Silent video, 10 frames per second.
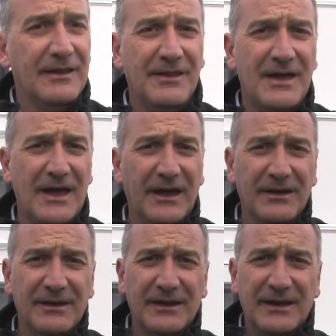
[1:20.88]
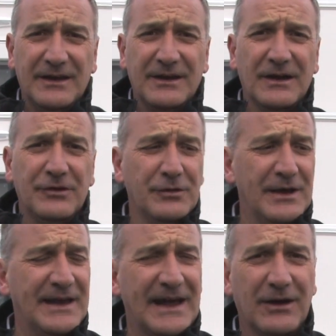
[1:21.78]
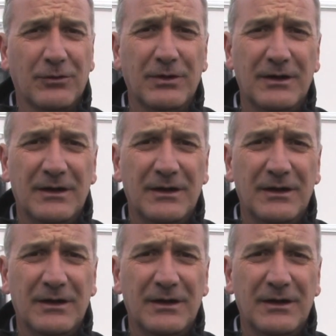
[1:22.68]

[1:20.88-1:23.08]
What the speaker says: there it can go to any angle.